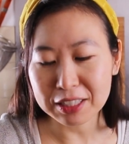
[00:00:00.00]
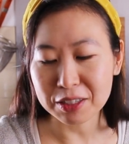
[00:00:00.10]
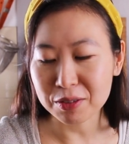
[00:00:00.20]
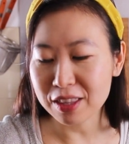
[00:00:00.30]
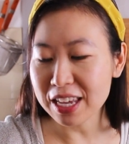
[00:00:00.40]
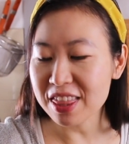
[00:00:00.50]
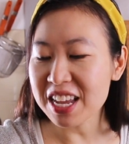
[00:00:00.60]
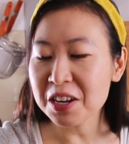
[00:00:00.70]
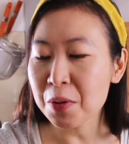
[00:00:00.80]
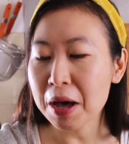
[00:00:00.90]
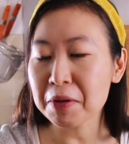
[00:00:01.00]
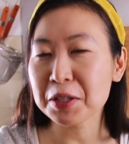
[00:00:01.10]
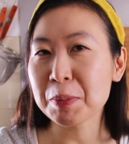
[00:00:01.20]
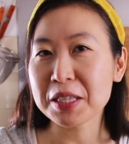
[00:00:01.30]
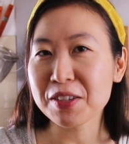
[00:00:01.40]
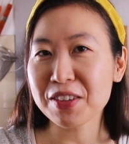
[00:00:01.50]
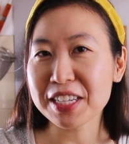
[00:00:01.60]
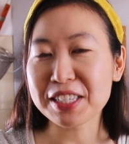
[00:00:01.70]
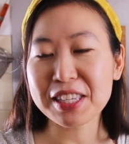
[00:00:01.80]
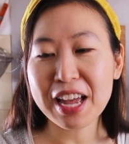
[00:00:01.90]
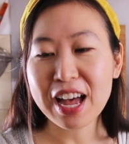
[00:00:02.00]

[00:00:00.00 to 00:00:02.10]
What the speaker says: you know, they know how expensive it is